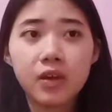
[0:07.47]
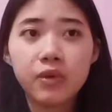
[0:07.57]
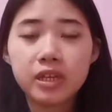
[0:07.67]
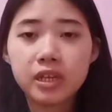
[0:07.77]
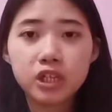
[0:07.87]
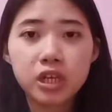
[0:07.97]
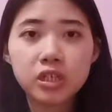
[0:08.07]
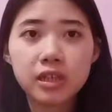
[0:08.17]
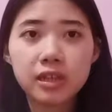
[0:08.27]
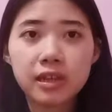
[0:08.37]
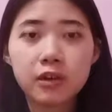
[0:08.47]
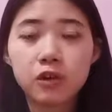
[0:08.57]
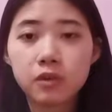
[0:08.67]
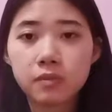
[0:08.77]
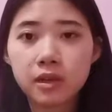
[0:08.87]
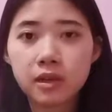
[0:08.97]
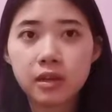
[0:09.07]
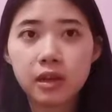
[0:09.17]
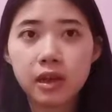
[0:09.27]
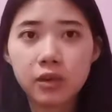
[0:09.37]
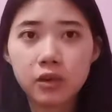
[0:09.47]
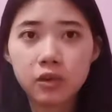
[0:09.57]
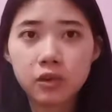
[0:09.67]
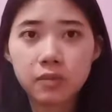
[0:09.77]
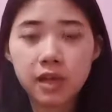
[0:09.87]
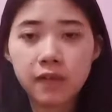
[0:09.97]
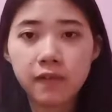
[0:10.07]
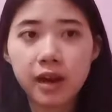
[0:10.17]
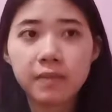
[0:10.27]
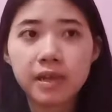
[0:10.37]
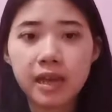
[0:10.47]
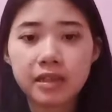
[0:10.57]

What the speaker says: With the change in economy environment